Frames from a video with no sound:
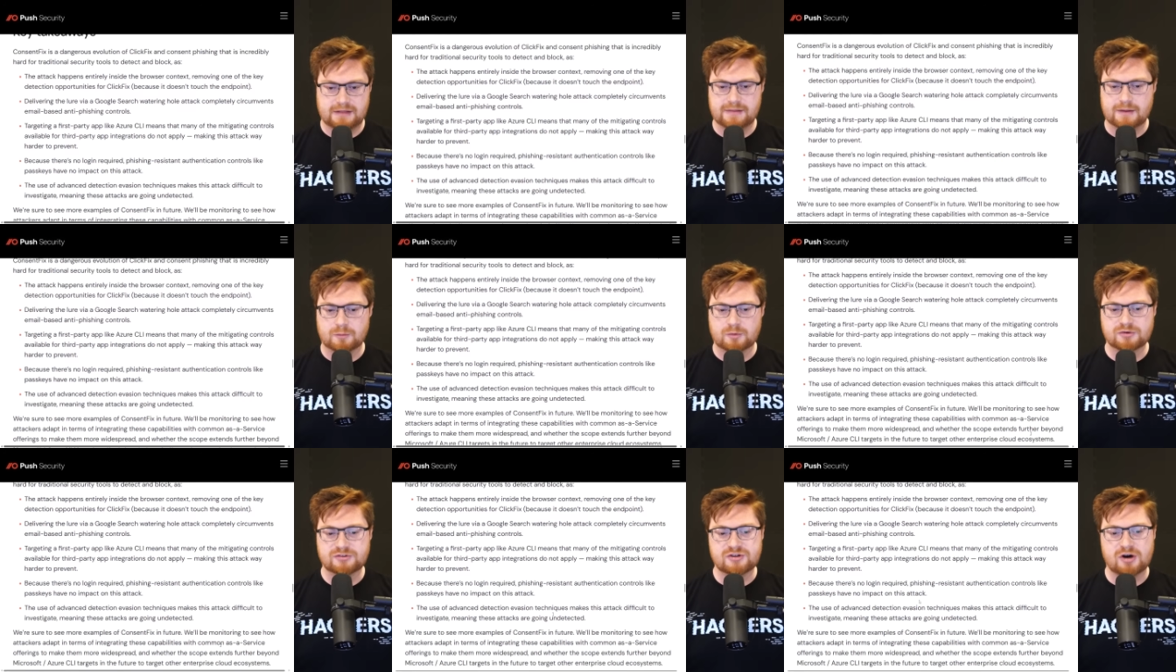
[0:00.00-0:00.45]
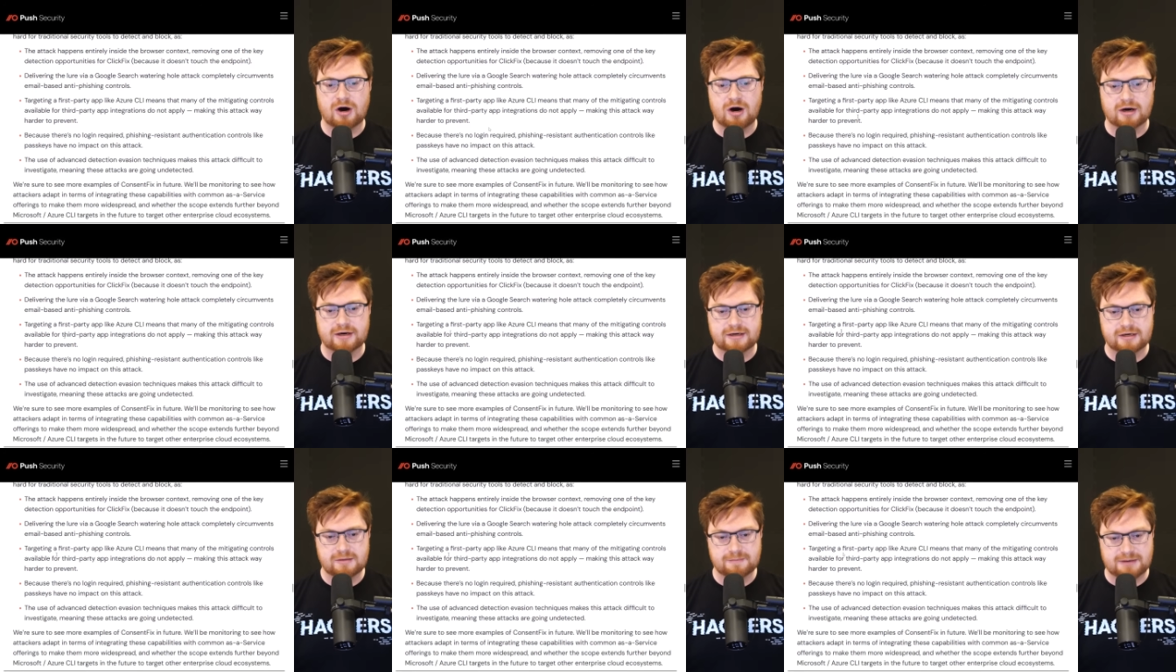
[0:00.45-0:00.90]
And then we're
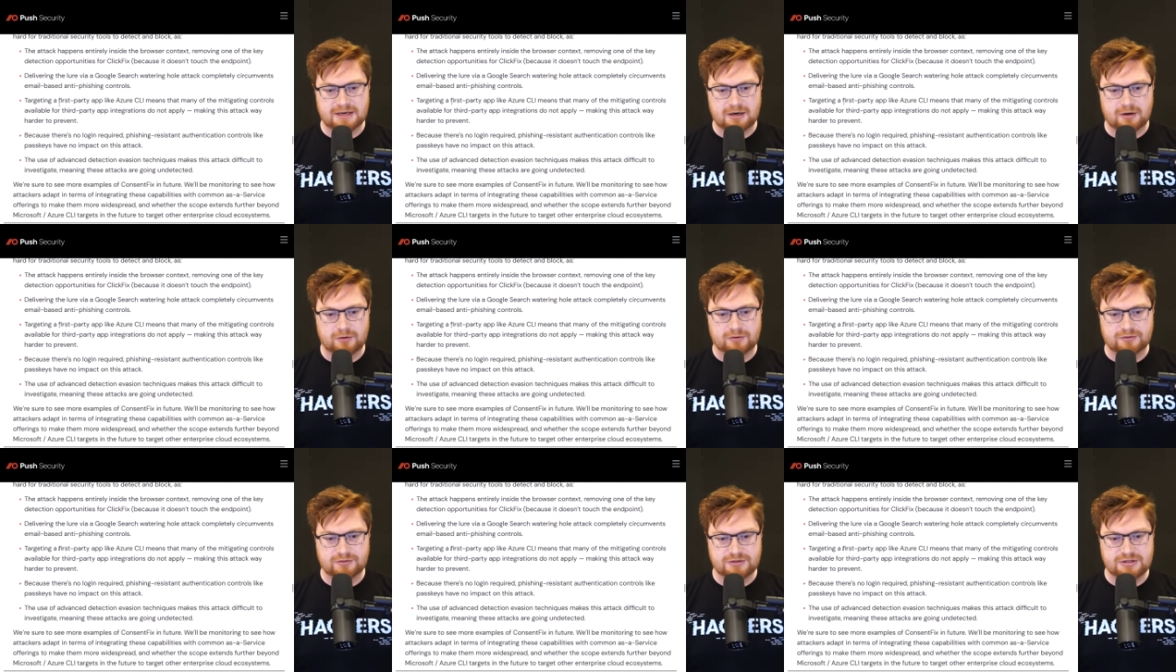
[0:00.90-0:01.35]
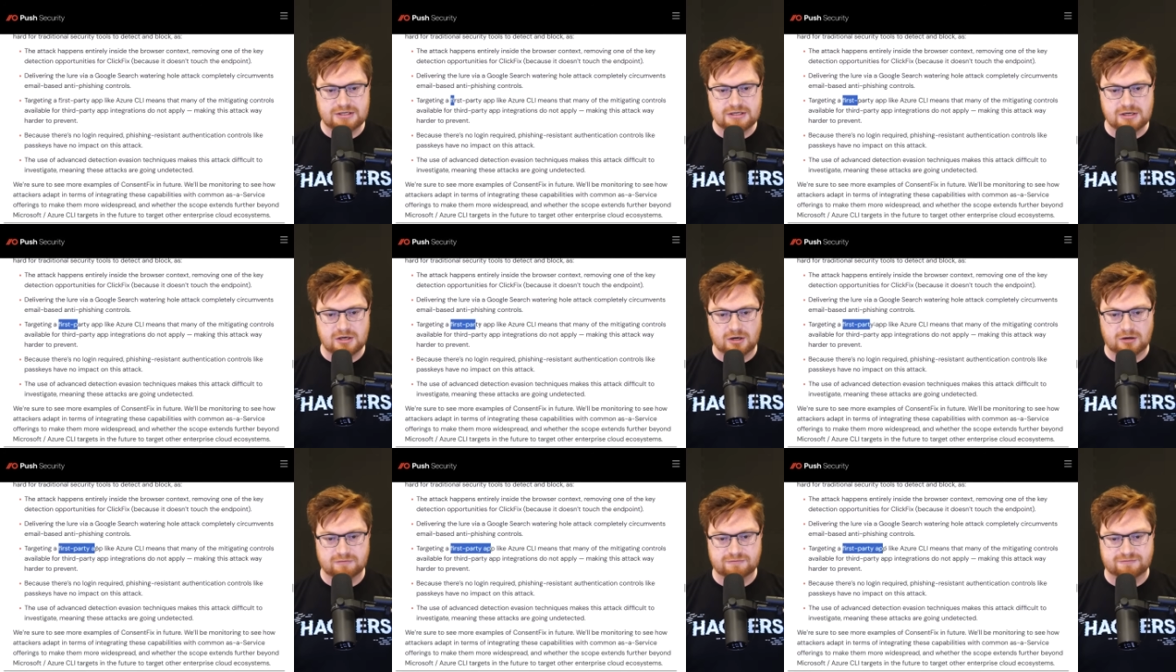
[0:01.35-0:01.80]
talking about
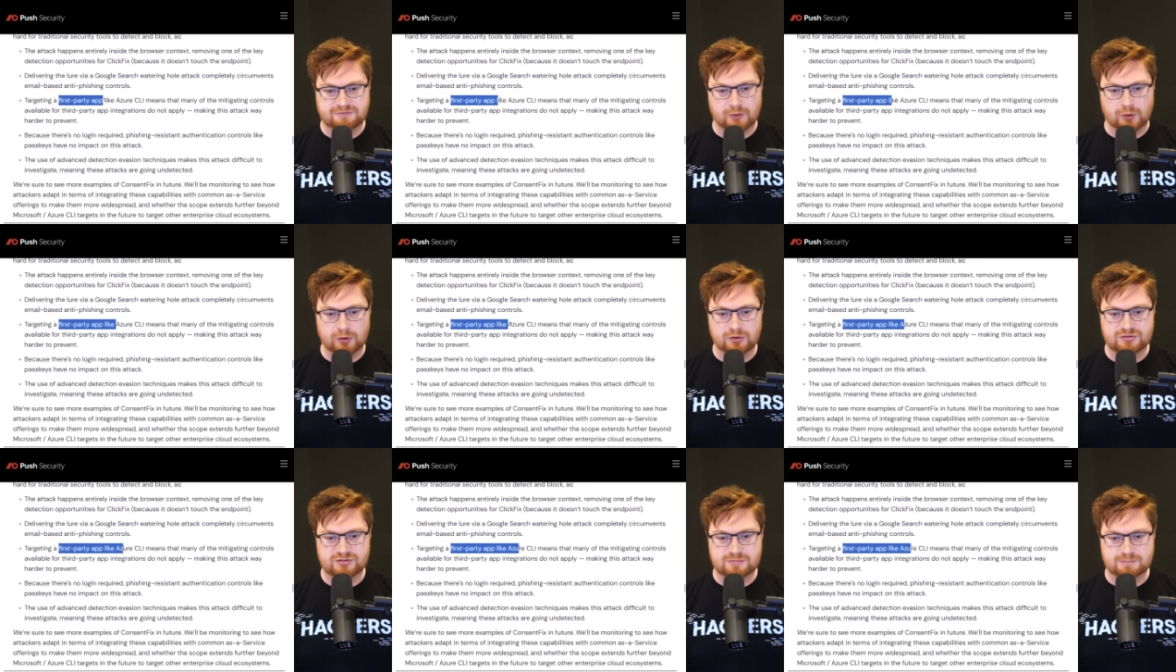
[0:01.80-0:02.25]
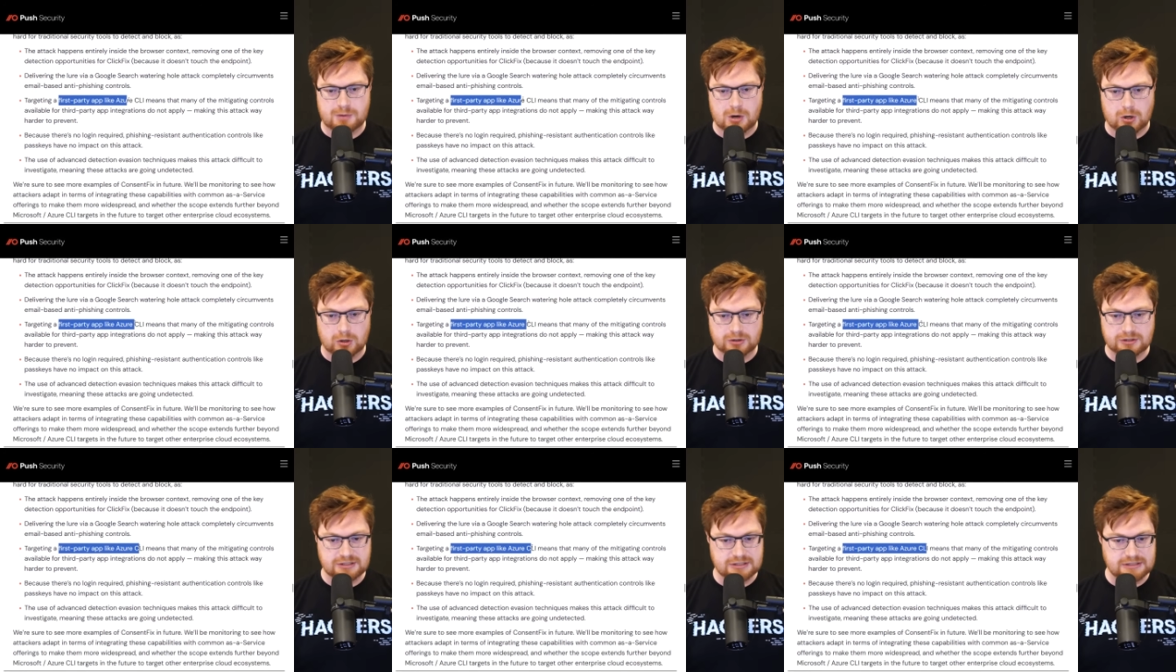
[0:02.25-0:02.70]
the
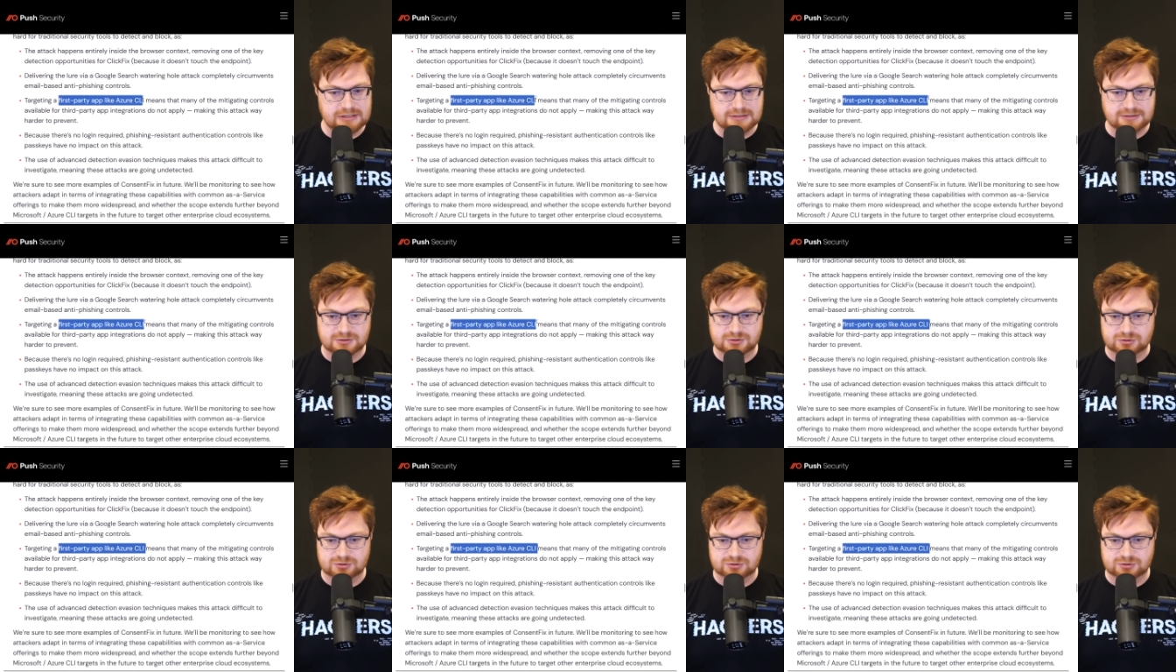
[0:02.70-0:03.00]
first-party,